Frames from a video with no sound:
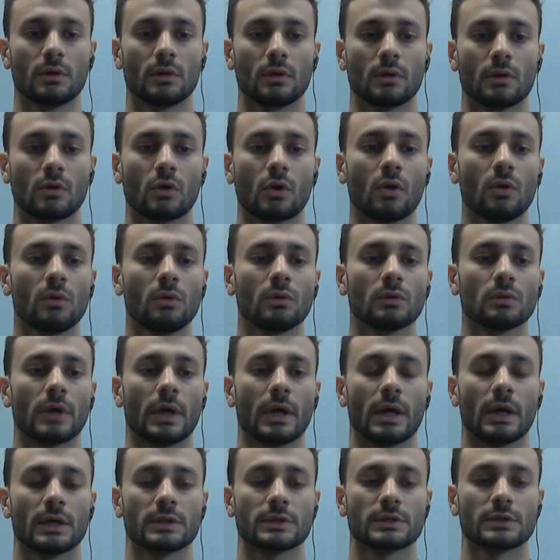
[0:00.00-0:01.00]
call
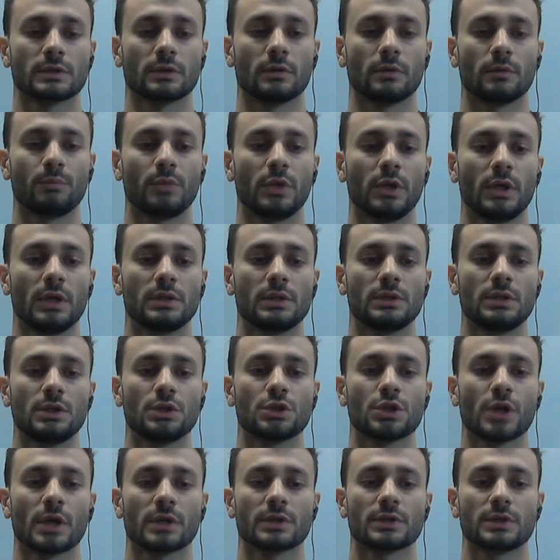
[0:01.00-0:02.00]
as pad
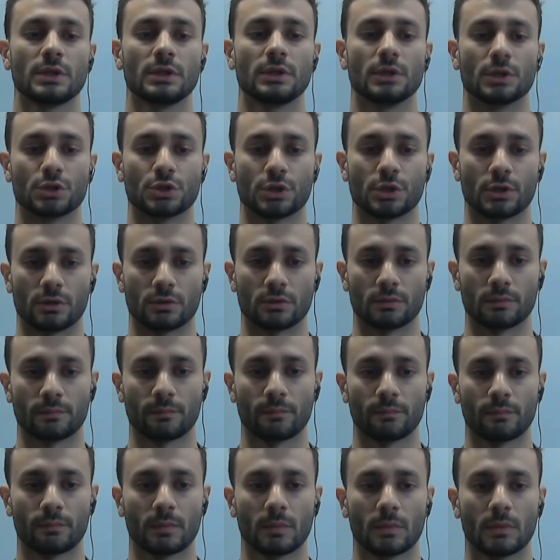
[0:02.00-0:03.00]
check signature.
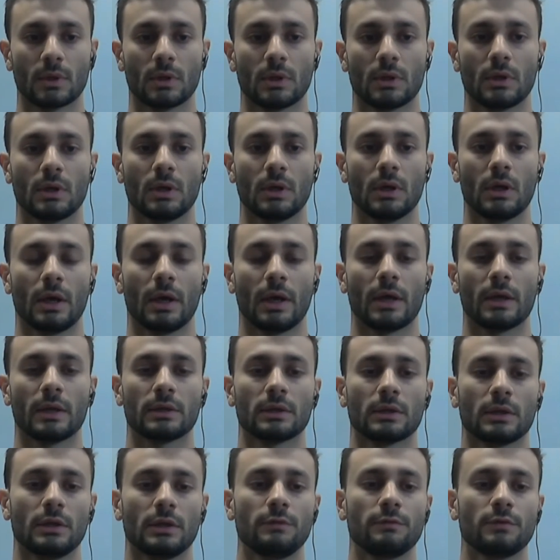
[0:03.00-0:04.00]

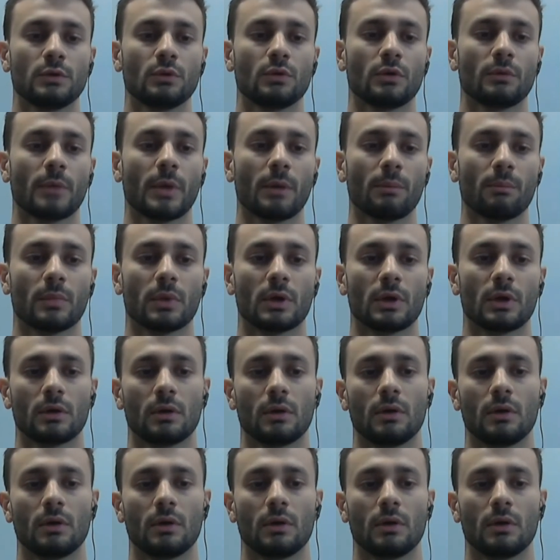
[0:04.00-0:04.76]
And if you remember,